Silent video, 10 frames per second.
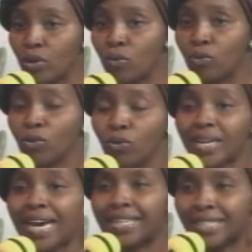will
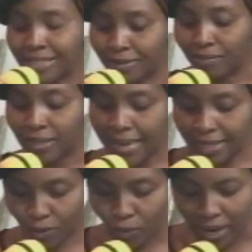look at him
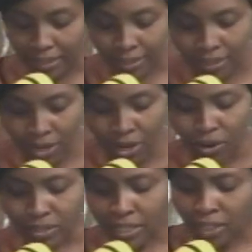likewise.
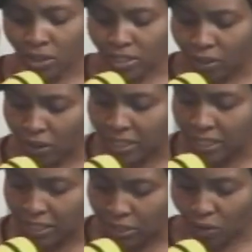Osigi, not
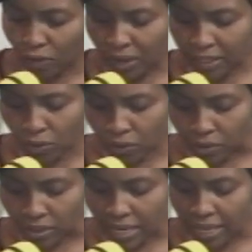lording it over
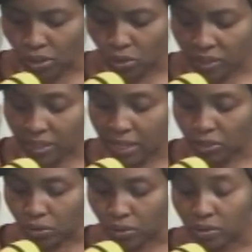those entrusted
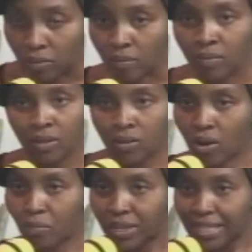to you,
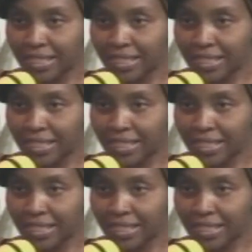but